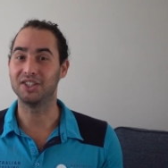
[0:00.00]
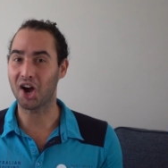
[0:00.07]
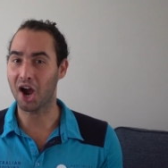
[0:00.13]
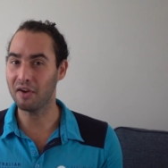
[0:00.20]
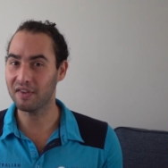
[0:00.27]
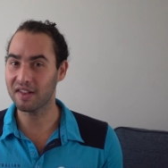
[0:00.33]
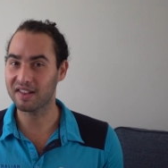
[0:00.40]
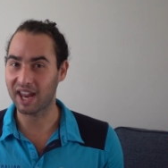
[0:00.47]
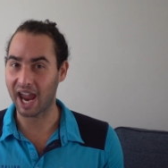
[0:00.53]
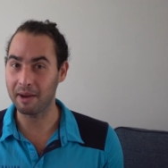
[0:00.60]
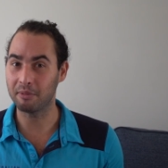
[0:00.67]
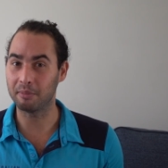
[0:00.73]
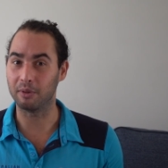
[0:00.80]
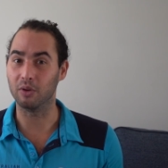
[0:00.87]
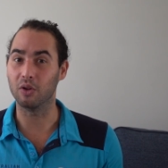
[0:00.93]
Divers
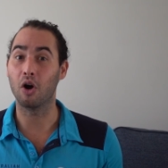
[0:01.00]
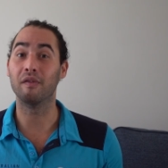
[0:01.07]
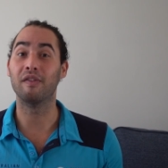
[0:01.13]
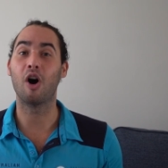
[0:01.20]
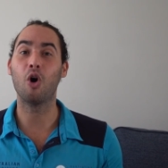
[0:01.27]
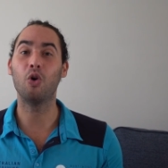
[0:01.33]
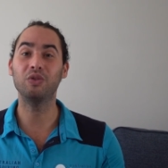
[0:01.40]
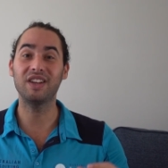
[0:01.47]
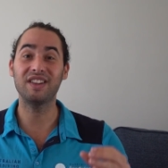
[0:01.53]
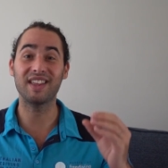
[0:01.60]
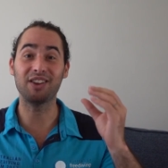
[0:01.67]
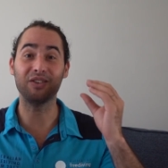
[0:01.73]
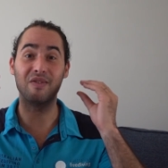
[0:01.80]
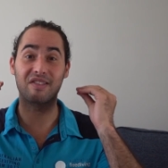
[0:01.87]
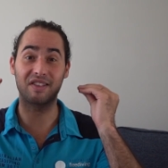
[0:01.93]
capable of holding
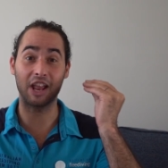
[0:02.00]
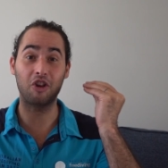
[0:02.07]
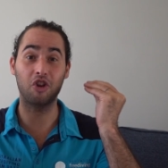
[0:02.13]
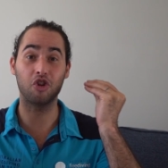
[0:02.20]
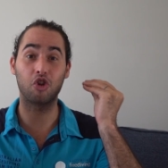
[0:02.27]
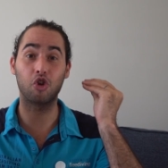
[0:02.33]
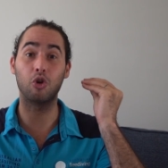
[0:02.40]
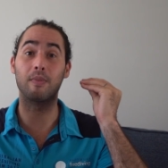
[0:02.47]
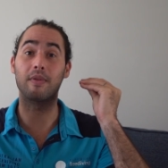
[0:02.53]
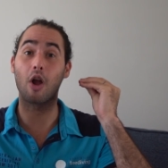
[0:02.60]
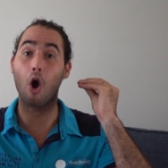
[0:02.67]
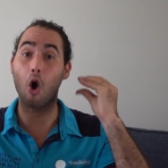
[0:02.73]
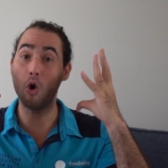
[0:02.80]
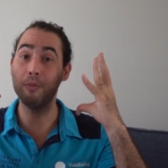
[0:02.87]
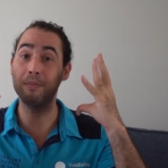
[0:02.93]
their eustachian tubes
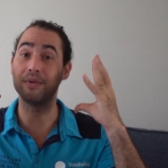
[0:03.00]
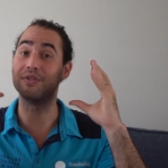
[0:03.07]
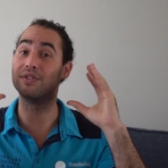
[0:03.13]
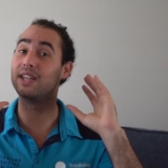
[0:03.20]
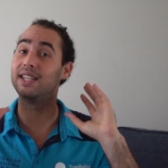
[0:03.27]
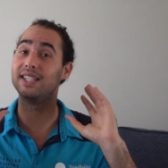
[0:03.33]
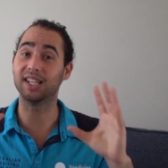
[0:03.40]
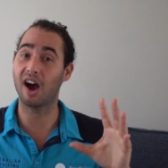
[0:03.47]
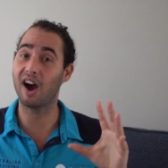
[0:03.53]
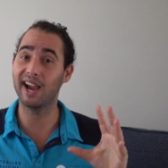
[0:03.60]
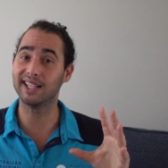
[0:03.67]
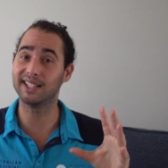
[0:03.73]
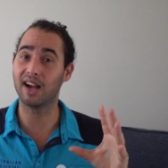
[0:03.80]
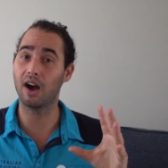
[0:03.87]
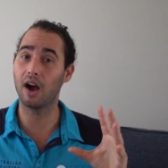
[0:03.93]
open the
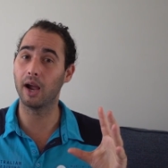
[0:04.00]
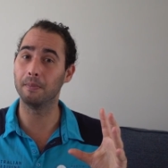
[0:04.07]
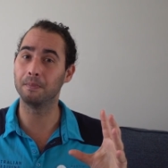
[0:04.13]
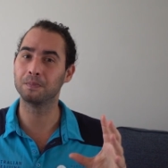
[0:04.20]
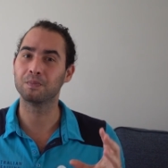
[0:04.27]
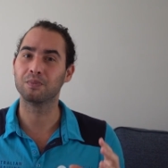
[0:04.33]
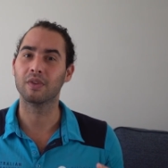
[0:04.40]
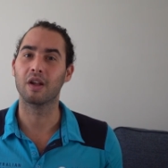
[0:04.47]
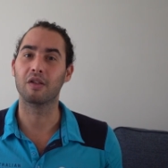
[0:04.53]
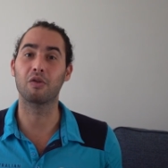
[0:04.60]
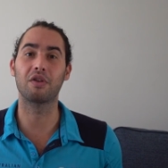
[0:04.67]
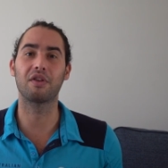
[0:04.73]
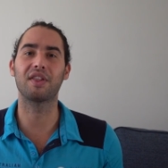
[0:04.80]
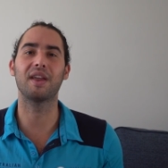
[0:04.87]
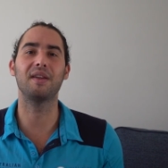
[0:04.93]
entire time so
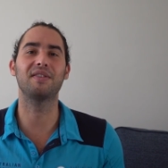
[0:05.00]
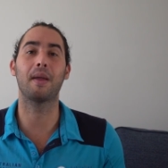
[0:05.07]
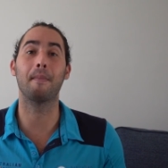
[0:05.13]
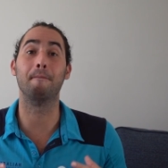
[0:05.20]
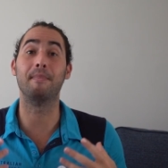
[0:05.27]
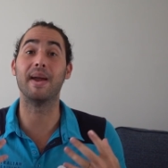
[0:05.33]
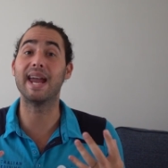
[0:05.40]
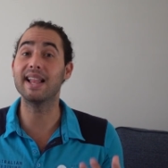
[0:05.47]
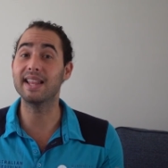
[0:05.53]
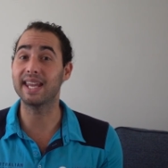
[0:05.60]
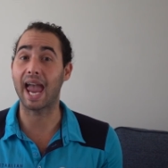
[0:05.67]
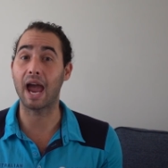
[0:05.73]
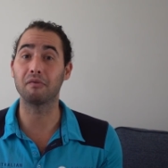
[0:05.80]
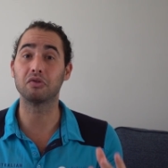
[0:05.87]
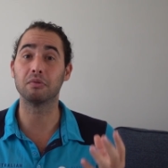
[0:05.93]
that they
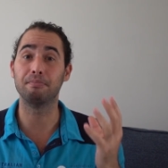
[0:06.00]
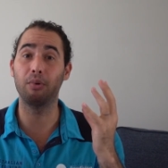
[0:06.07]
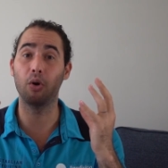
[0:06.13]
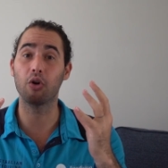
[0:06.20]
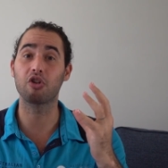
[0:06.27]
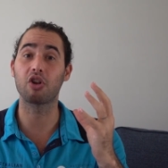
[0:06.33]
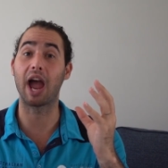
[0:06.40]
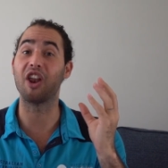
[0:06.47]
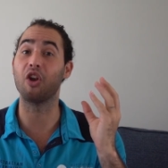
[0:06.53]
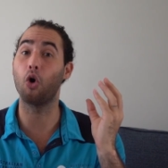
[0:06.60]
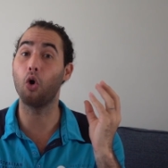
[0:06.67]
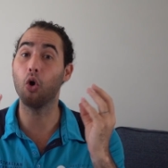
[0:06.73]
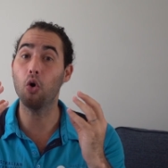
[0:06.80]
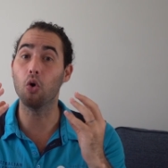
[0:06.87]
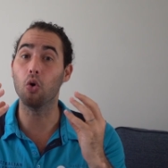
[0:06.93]
barely have to push at
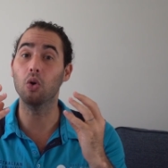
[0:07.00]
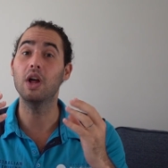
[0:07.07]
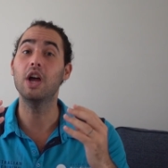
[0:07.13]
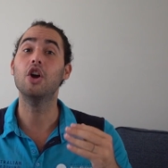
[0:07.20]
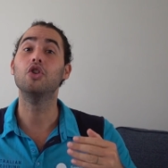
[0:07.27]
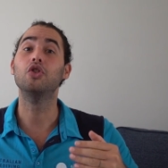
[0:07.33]
all